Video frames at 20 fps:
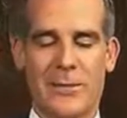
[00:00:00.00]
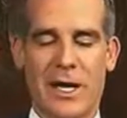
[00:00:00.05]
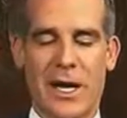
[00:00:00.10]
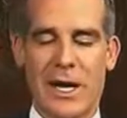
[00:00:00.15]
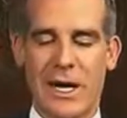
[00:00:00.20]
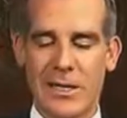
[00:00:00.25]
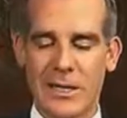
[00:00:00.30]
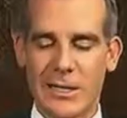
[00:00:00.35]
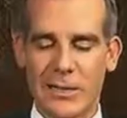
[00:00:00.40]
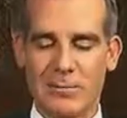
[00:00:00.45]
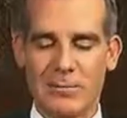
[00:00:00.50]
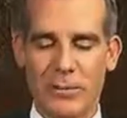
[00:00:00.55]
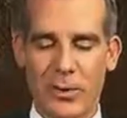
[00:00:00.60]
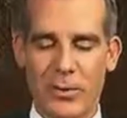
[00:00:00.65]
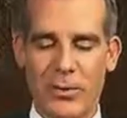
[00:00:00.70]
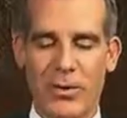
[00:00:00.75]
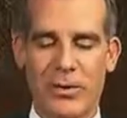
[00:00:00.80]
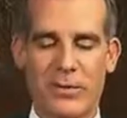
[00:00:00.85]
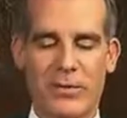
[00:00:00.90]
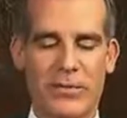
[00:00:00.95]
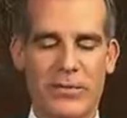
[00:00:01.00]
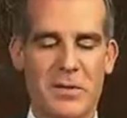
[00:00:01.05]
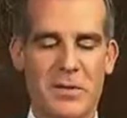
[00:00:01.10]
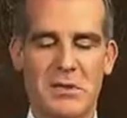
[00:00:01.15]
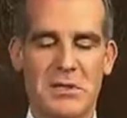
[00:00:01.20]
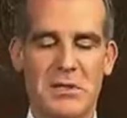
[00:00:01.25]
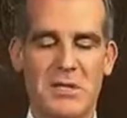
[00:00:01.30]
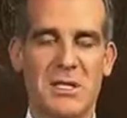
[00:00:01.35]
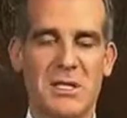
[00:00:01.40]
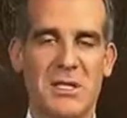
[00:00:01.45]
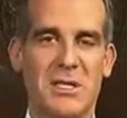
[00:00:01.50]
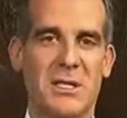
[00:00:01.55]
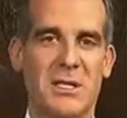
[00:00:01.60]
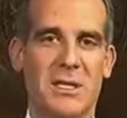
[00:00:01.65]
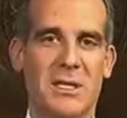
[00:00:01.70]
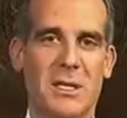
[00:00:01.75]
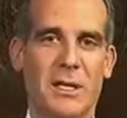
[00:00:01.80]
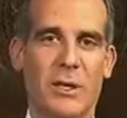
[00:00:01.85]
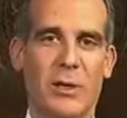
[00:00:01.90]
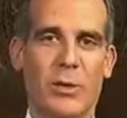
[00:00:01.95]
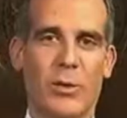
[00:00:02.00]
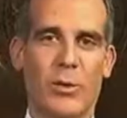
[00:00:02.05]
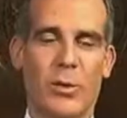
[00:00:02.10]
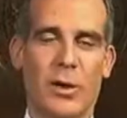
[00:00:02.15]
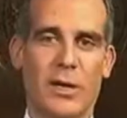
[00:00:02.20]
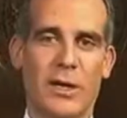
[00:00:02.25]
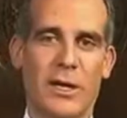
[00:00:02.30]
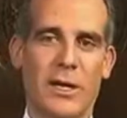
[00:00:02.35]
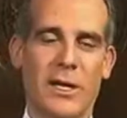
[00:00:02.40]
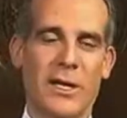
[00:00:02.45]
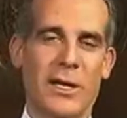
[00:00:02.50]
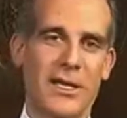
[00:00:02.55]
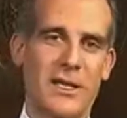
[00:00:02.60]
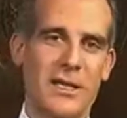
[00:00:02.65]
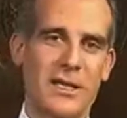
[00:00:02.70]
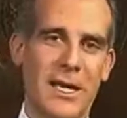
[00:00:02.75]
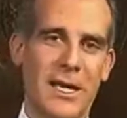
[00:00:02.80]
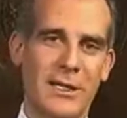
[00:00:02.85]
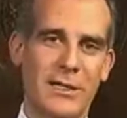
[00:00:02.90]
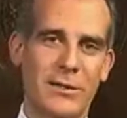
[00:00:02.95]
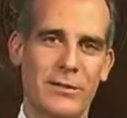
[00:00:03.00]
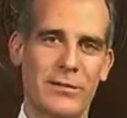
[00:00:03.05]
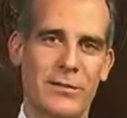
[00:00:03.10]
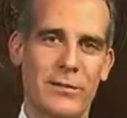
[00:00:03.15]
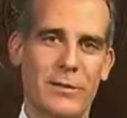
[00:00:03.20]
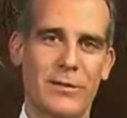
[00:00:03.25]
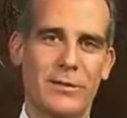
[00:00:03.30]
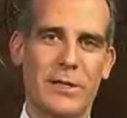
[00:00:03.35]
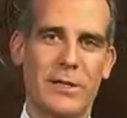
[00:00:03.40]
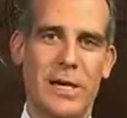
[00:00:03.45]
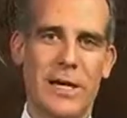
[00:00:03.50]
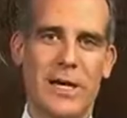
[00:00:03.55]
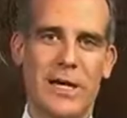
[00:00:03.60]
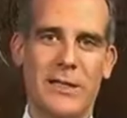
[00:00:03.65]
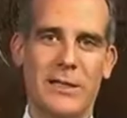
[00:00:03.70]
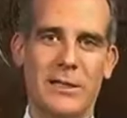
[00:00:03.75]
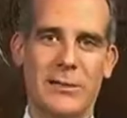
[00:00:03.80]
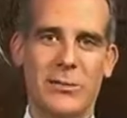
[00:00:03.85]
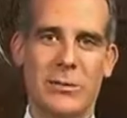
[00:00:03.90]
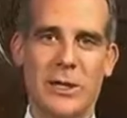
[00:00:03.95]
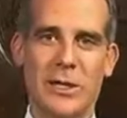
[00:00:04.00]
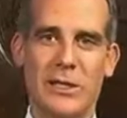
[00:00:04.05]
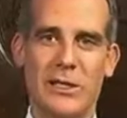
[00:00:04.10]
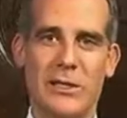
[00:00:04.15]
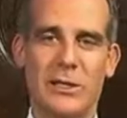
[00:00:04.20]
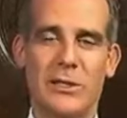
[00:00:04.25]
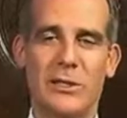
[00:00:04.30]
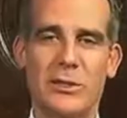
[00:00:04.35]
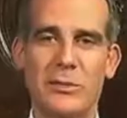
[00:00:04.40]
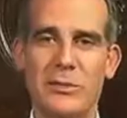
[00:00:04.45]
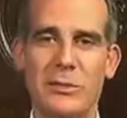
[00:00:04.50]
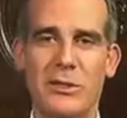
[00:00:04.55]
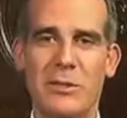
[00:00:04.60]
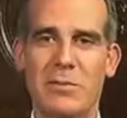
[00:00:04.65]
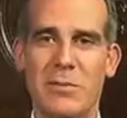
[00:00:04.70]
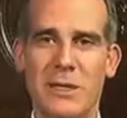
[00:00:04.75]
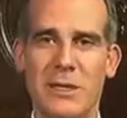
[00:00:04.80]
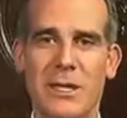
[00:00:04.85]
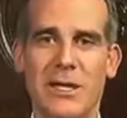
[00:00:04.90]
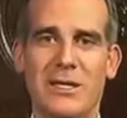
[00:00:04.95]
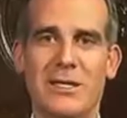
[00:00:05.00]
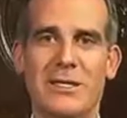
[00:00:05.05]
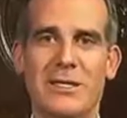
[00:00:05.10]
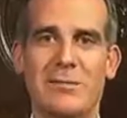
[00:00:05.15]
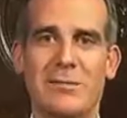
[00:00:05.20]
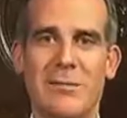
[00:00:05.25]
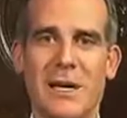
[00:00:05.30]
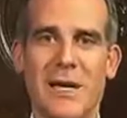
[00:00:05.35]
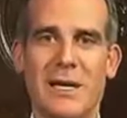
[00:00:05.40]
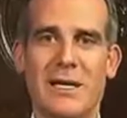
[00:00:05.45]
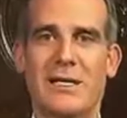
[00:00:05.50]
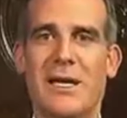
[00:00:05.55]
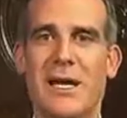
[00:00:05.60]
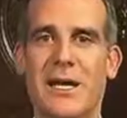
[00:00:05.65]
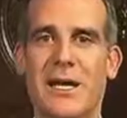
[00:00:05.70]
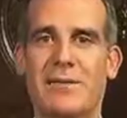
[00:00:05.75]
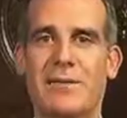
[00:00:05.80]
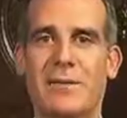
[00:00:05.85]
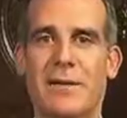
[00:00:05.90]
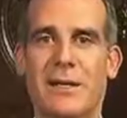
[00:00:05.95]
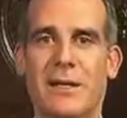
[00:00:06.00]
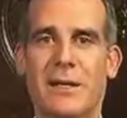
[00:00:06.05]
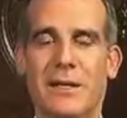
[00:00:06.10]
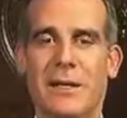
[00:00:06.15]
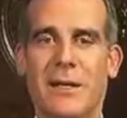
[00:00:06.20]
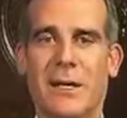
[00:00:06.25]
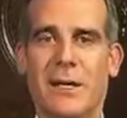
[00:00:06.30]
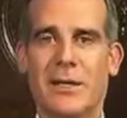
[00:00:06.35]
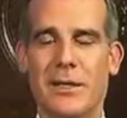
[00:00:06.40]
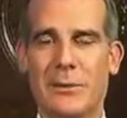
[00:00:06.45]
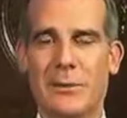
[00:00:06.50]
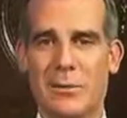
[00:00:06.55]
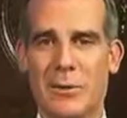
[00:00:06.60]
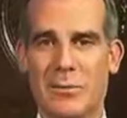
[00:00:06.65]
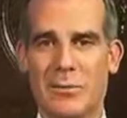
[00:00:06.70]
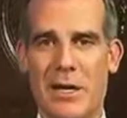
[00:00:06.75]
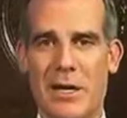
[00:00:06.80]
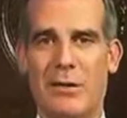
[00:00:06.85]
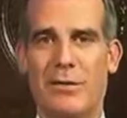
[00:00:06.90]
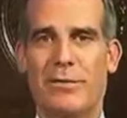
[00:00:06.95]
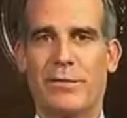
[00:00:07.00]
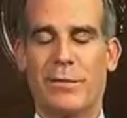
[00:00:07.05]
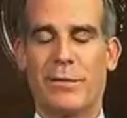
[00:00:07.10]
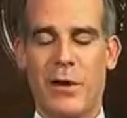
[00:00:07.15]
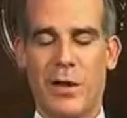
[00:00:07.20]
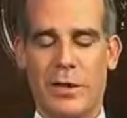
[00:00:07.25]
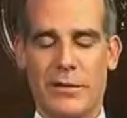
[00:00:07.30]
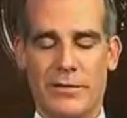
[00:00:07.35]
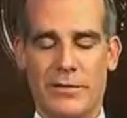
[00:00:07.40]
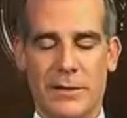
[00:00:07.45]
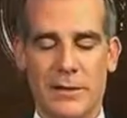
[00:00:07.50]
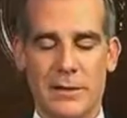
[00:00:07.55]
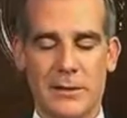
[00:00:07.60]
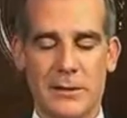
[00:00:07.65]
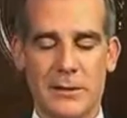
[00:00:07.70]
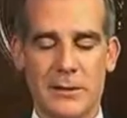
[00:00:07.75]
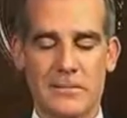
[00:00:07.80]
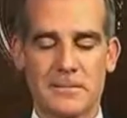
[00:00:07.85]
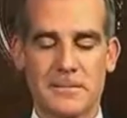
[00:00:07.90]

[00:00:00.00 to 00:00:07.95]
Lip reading: I support, for instance, work in the next few days and weeks to do some things to make life a little bit better for all of us.